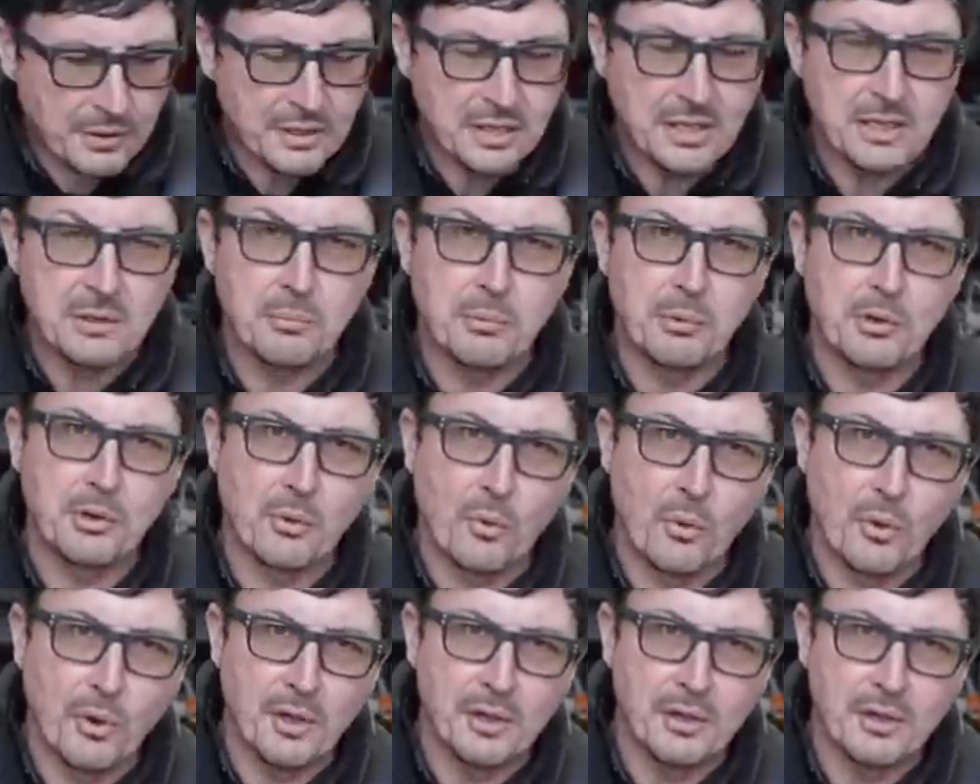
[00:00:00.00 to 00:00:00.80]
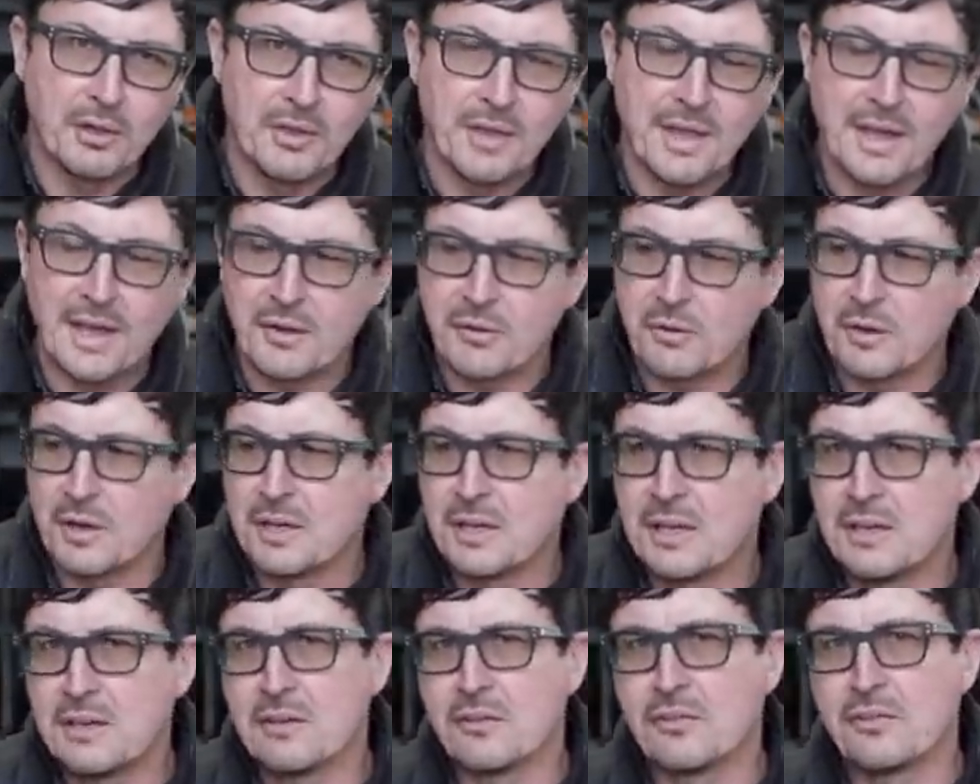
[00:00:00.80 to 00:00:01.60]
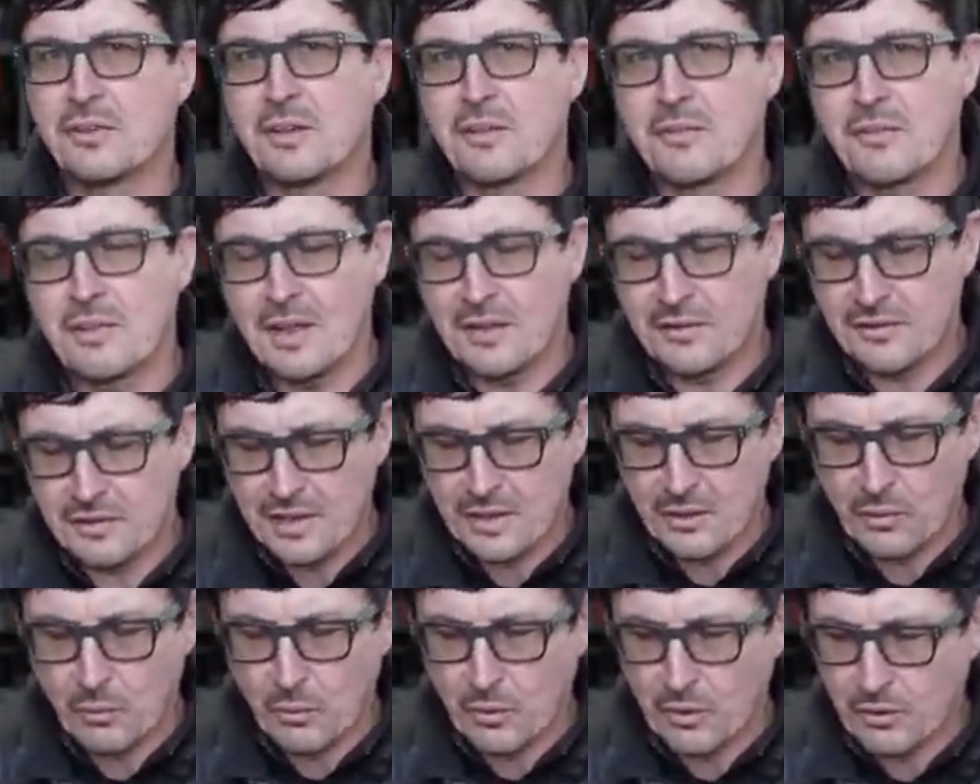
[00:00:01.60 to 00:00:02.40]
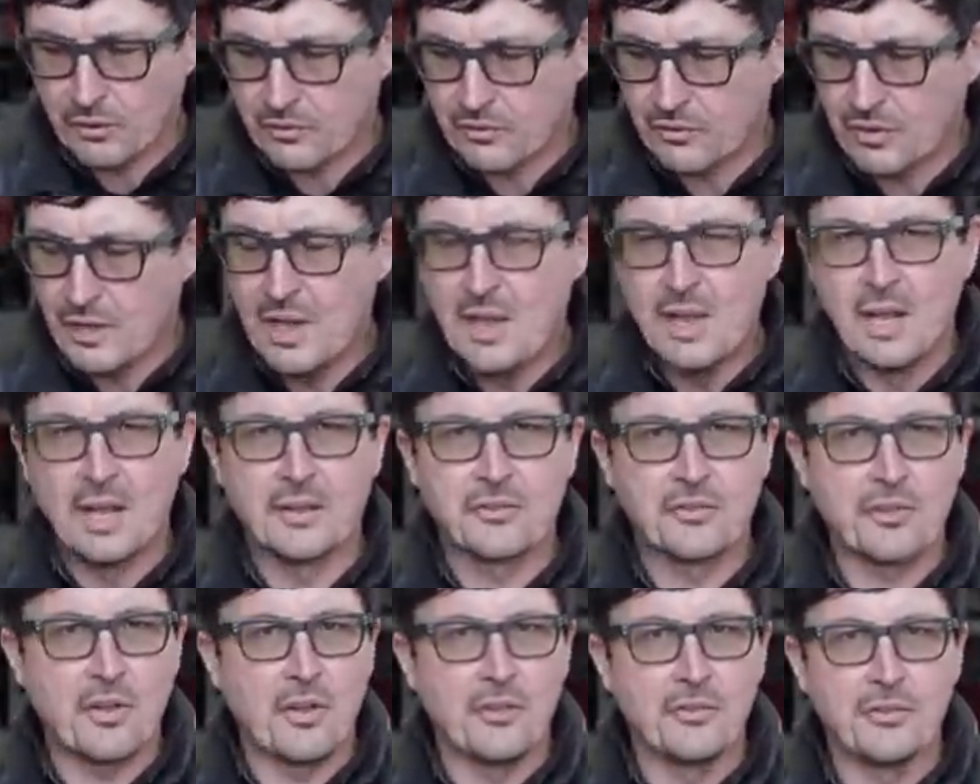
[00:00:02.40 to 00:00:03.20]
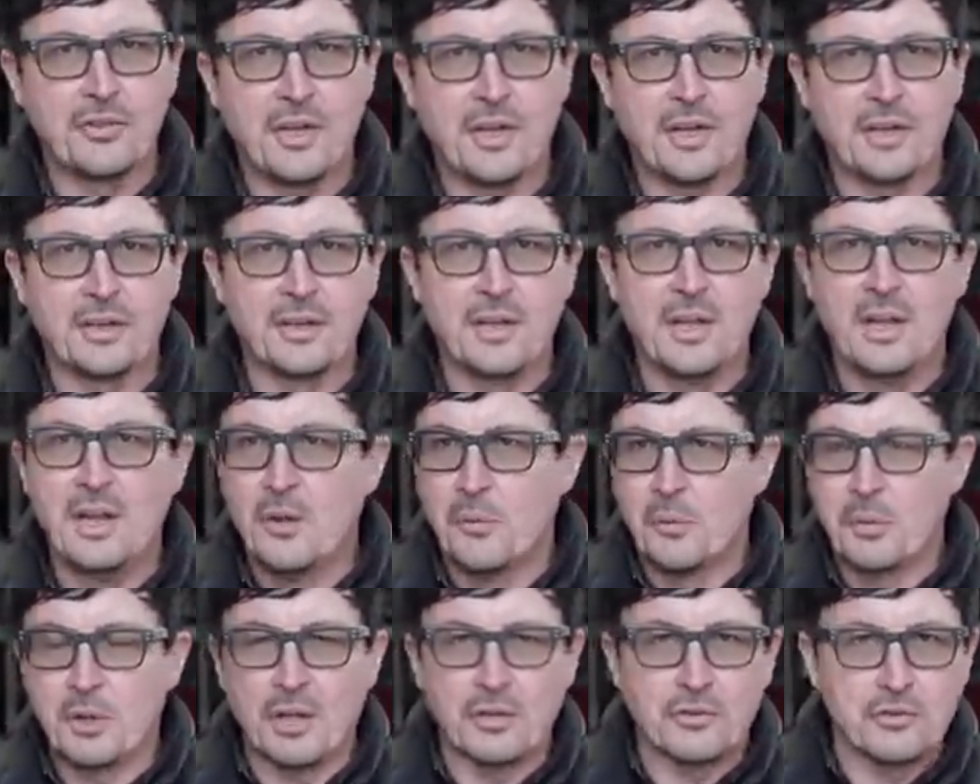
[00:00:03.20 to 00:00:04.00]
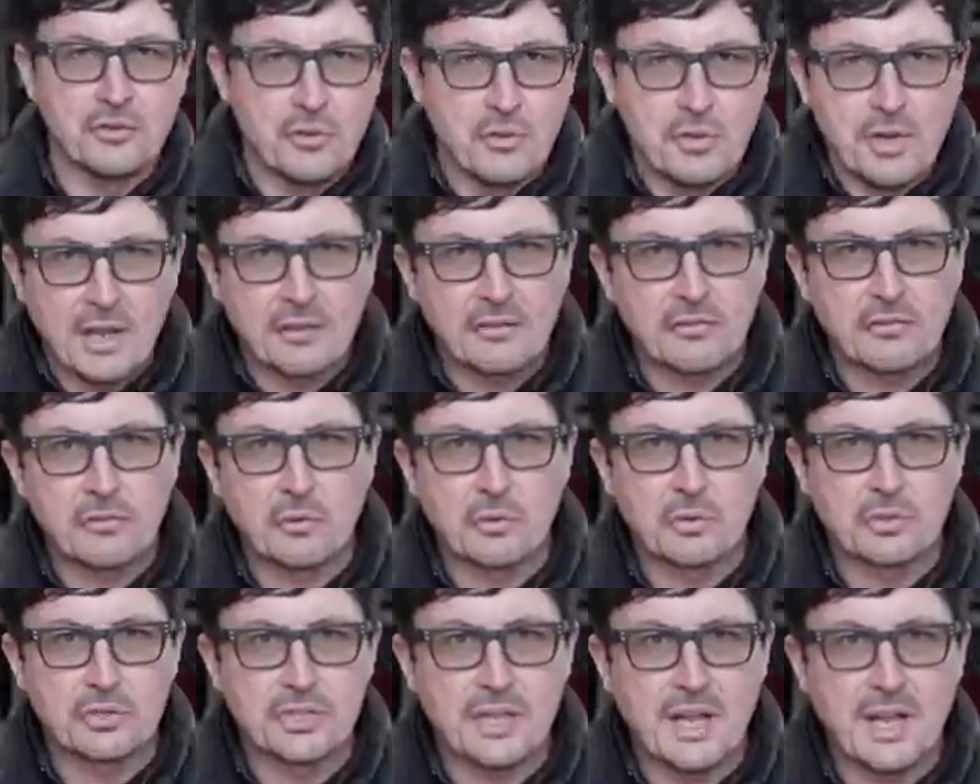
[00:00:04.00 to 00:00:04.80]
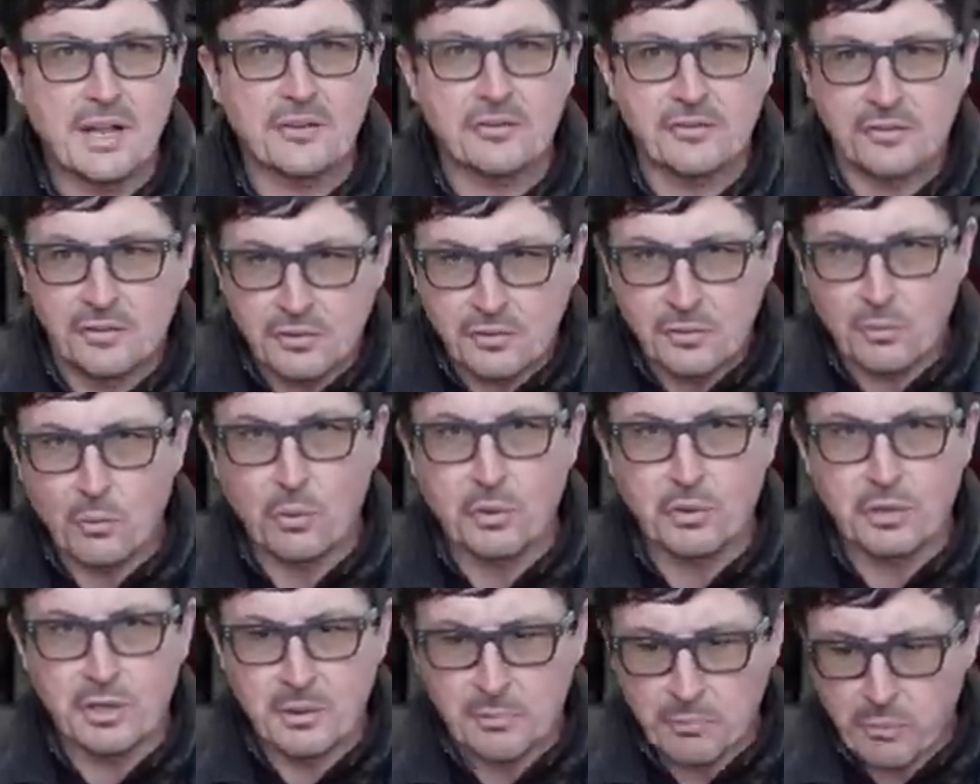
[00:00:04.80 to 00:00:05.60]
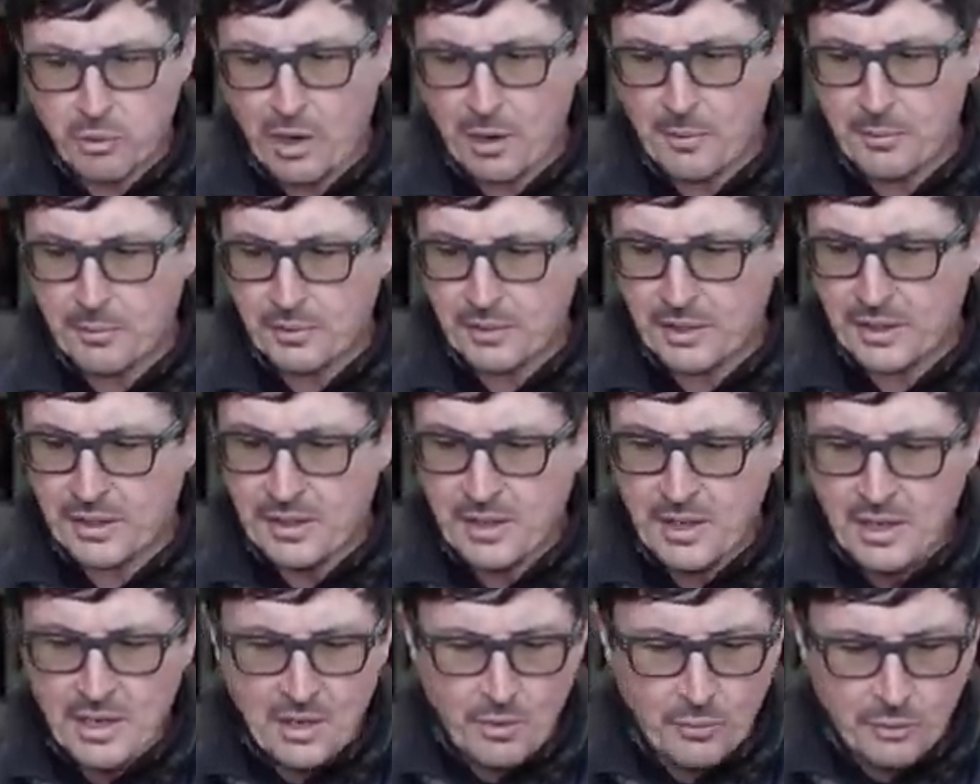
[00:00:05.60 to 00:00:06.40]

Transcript: I need to put oil in that, or I need to see if that thing works. It's all done. We got 2 nice floor jacks that are working properly.